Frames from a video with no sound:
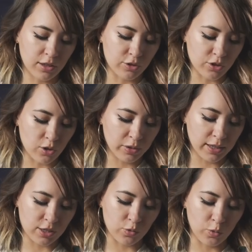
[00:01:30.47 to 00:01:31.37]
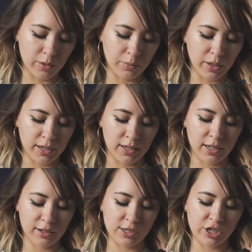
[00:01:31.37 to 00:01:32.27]
And then there's only this one button
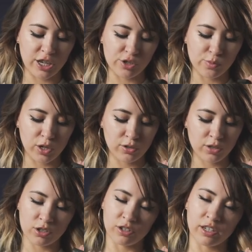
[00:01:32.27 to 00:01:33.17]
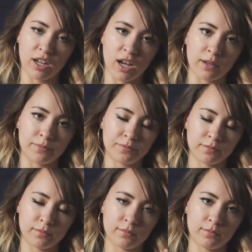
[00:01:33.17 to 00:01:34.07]
here to change modes, turn it on,
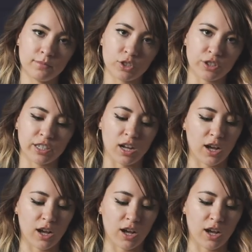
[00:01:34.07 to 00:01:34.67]
turn it